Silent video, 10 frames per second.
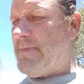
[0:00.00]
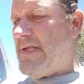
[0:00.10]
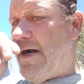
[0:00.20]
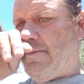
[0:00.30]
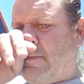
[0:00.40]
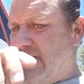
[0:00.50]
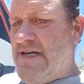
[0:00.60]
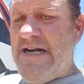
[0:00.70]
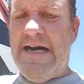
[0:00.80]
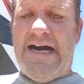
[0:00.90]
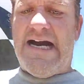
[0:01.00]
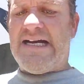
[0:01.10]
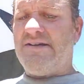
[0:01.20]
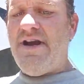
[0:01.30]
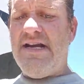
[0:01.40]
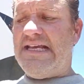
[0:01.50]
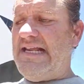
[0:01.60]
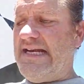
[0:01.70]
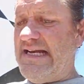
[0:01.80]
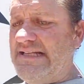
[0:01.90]
Now, I could try to
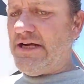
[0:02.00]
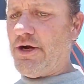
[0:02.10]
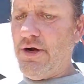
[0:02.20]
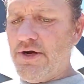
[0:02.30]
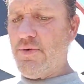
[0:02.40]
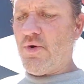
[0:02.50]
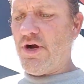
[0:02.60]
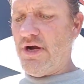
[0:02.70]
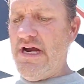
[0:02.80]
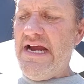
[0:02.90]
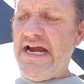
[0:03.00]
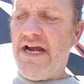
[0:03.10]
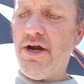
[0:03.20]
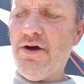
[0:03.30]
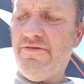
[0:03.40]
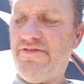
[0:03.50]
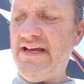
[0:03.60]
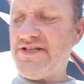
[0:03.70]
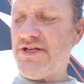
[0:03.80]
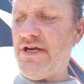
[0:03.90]
get it in there where it all
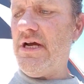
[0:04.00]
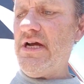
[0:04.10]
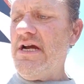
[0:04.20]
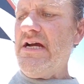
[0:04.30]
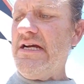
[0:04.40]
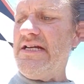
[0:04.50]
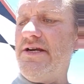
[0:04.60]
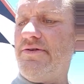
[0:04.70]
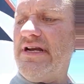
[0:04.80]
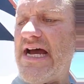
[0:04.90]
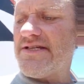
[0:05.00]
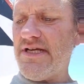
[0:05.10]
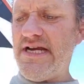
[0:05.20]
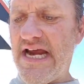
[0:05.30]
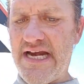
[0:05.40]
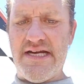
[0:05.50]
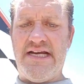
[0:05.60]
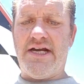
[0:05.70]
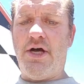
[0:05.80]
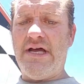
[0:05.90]
fits, nicely, and
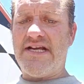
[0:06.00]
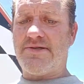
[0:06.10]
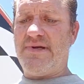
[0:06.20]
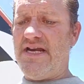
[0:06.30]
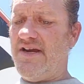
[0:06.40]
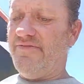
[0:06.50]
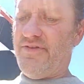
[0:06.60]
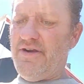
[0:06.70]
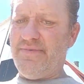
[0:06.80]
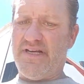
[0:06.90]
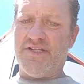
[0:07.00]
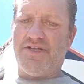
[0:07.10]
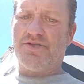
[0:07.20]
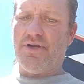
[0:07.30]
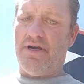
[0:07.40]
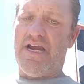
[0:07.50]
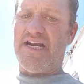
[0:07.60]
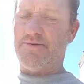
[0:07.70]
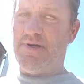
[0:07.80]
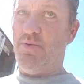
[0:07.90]
it all has to be up front because this trailer
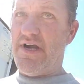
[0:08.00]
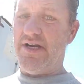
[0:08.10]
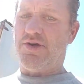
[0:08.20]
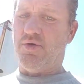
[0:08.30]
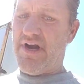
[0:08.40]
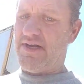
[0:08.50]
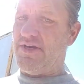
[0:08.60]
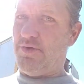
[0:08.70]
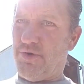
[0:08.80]
has to be weighted correctly